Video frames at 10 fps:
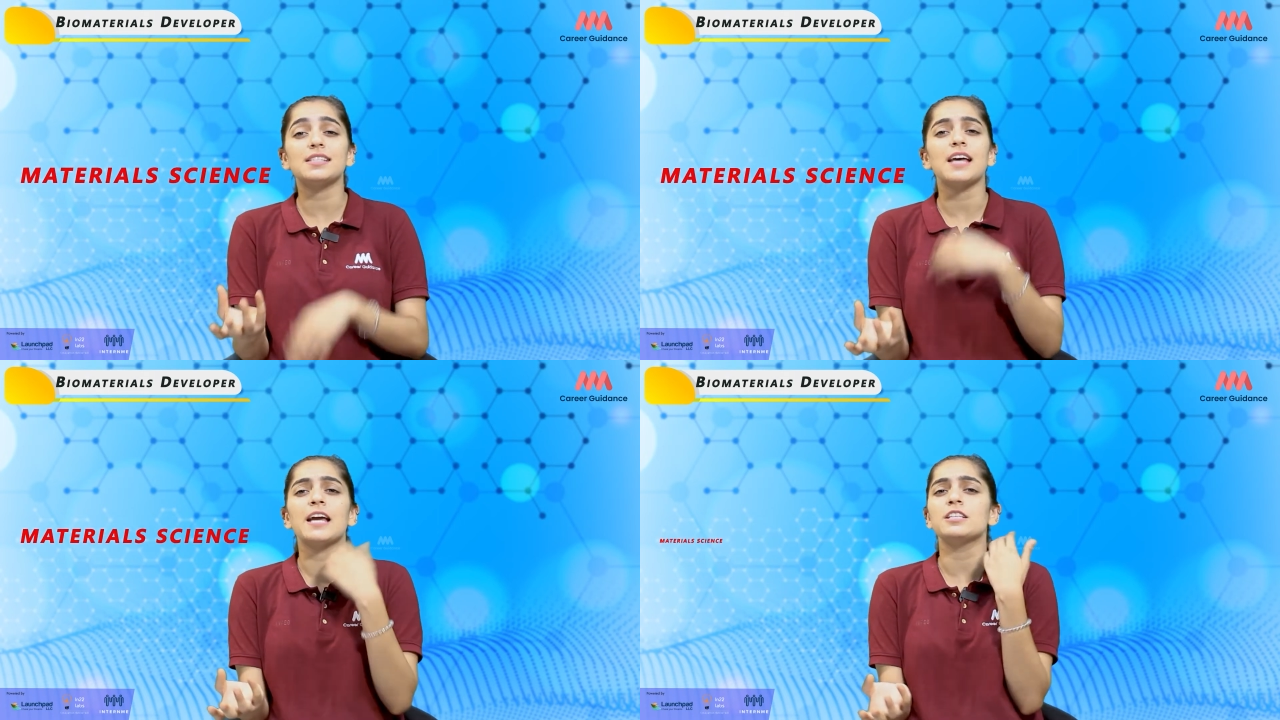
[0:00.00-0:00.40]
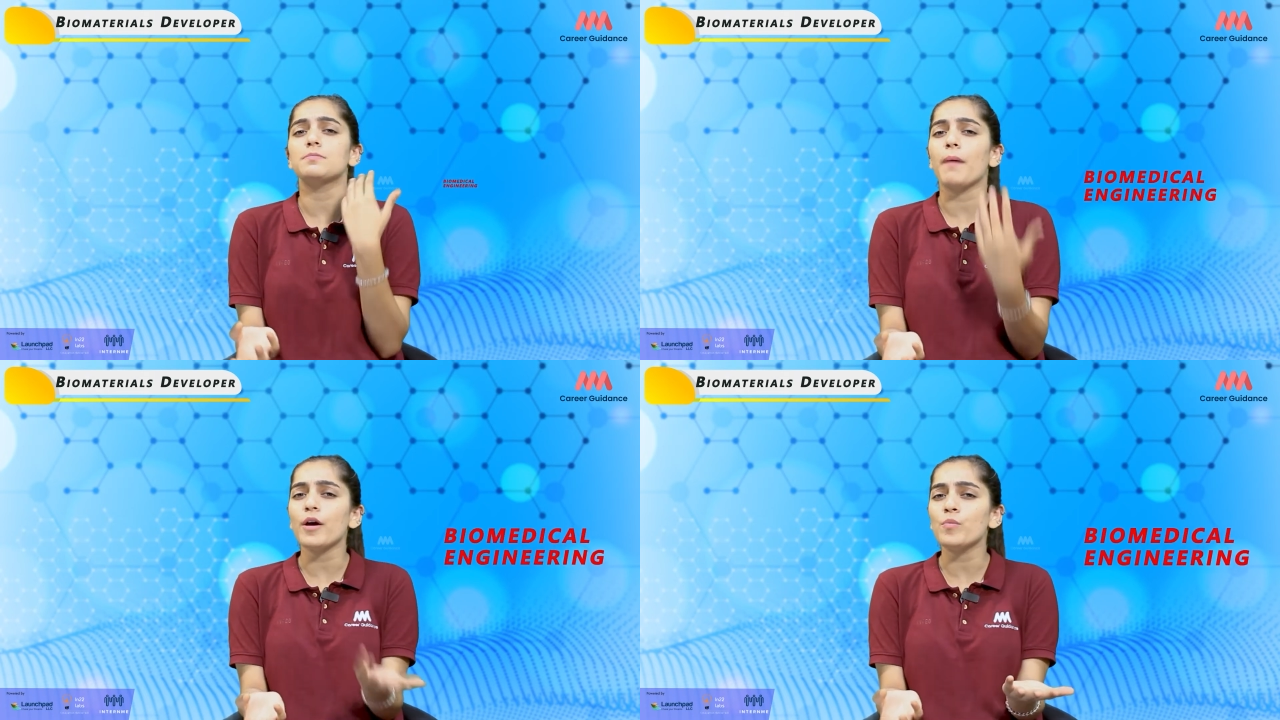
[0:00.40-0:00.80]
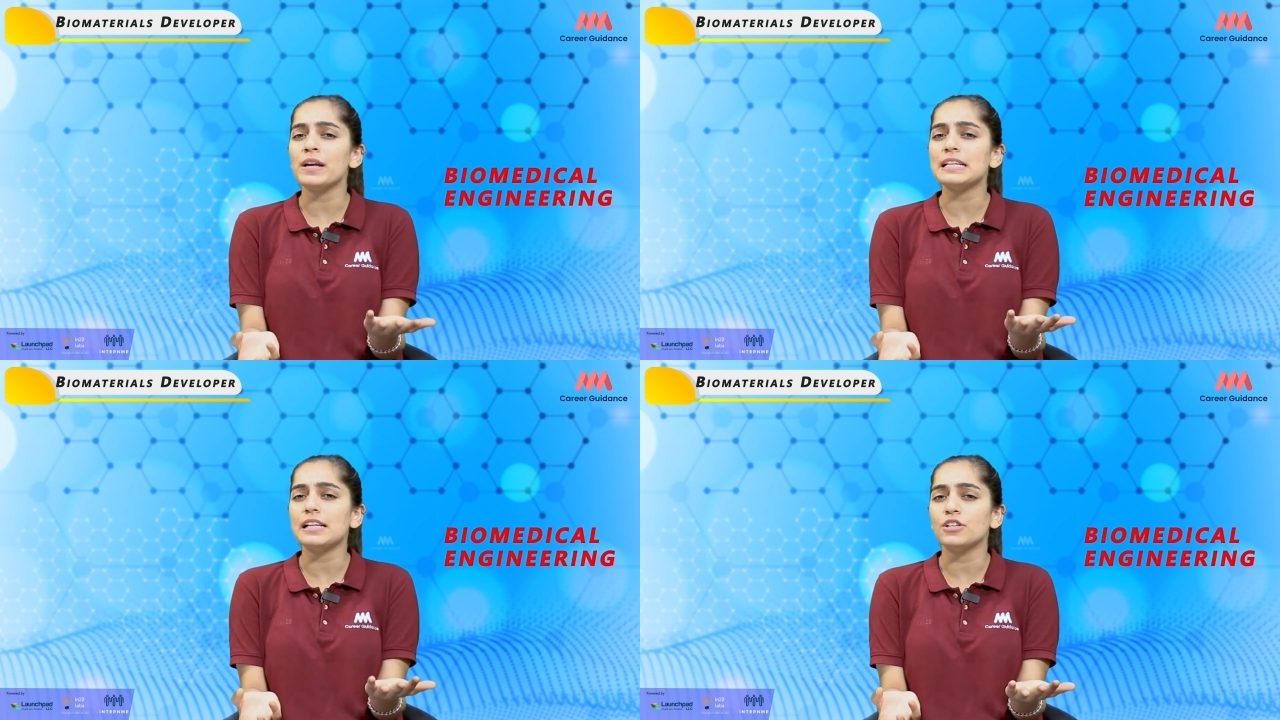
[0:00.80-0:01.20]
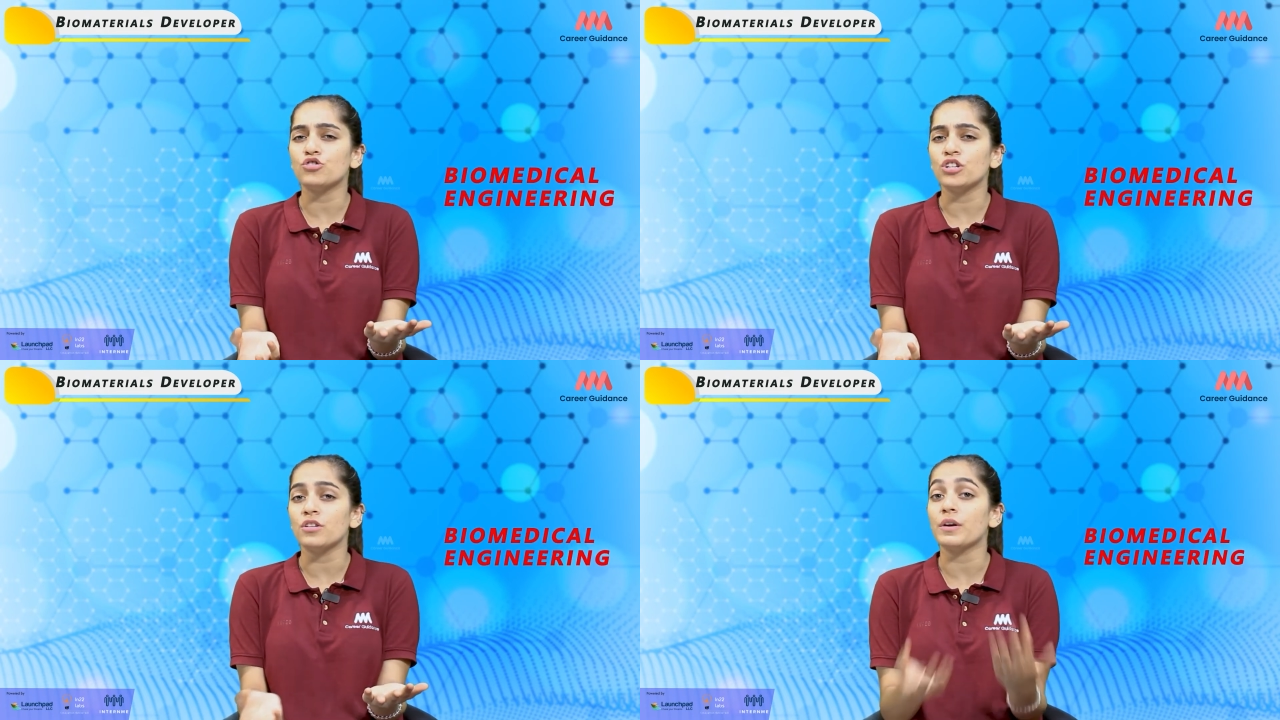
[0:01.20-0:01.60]
science, biomedical
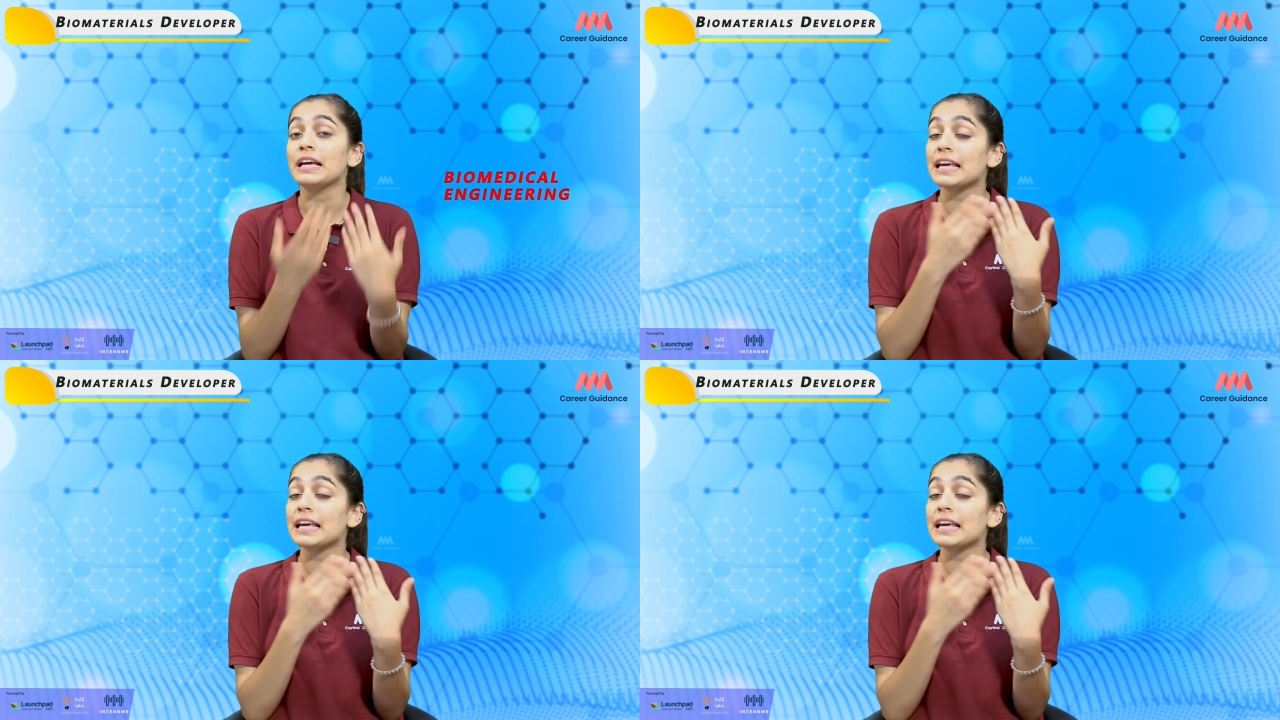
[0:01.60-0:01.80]
engineering,